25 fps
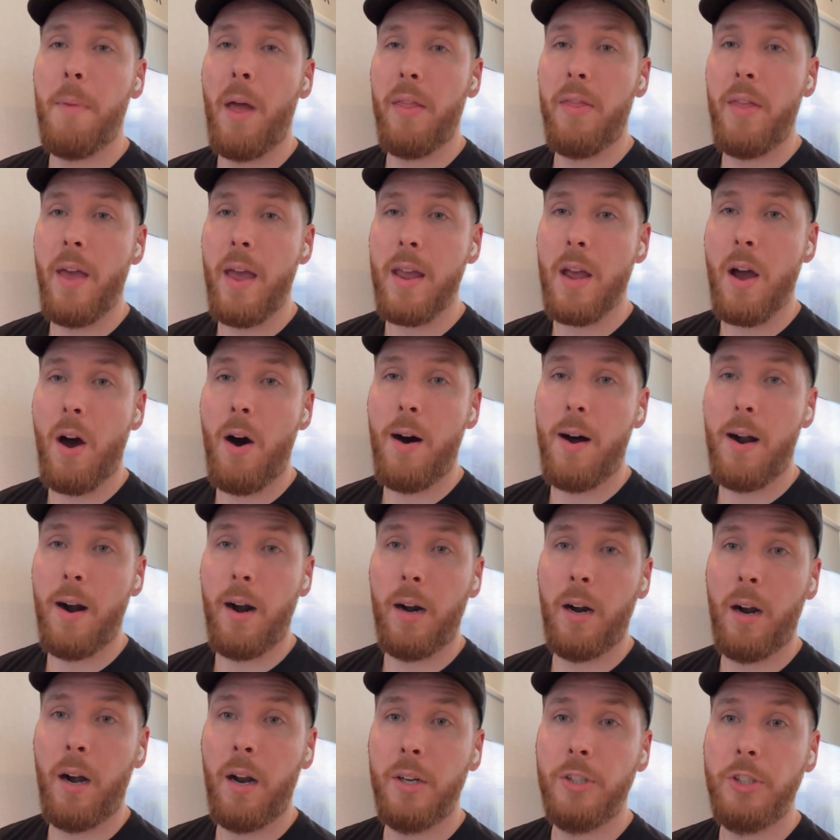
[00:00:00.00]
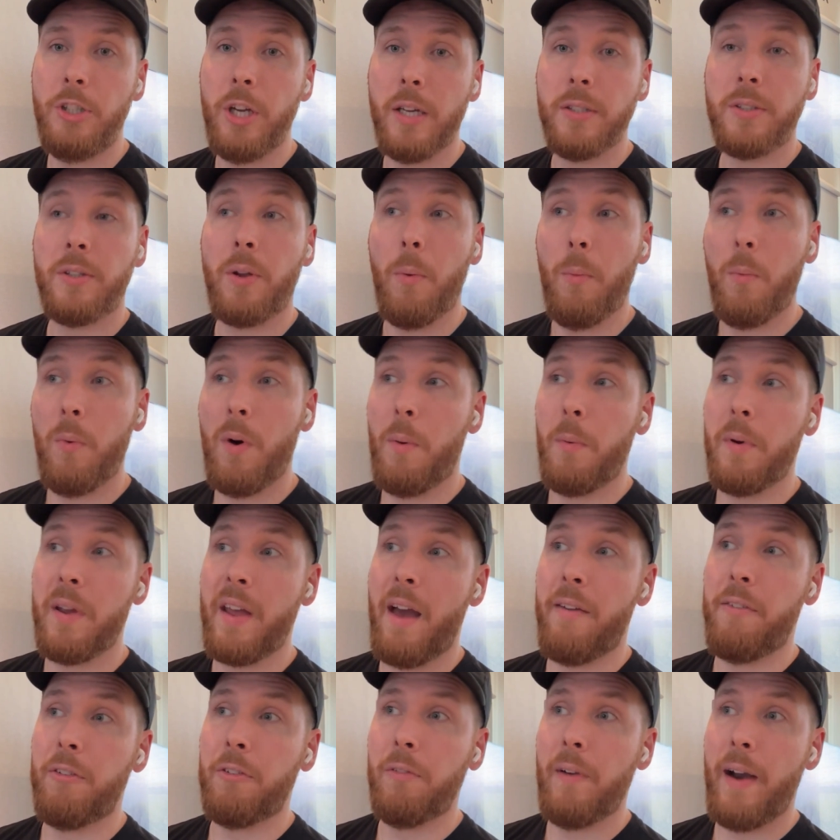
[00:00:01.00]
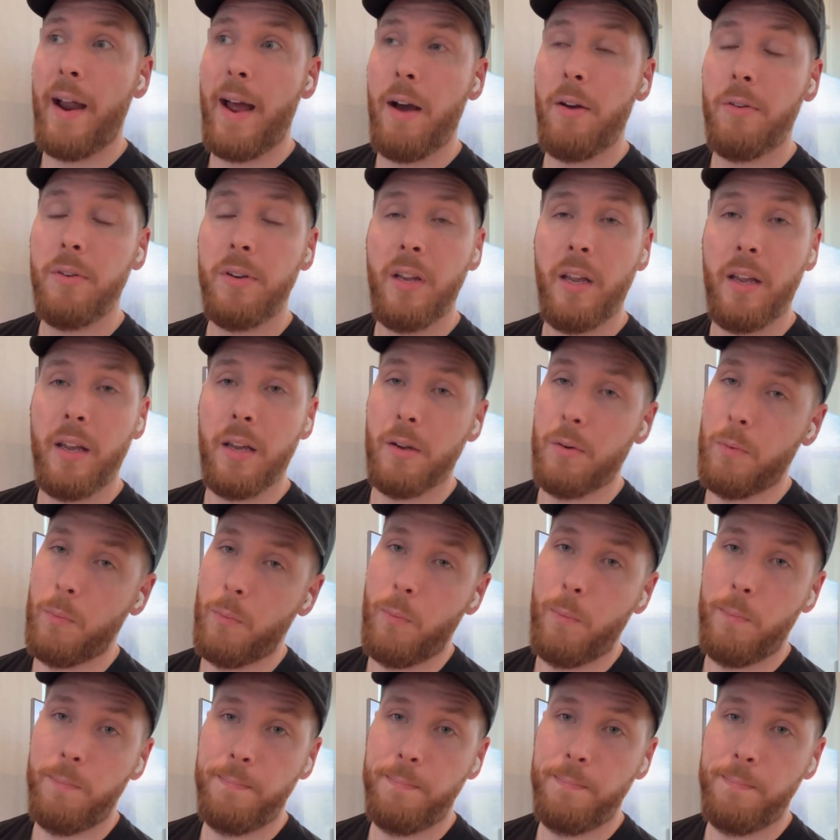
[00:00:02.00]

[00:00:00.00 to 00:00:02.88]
They are just what we have around and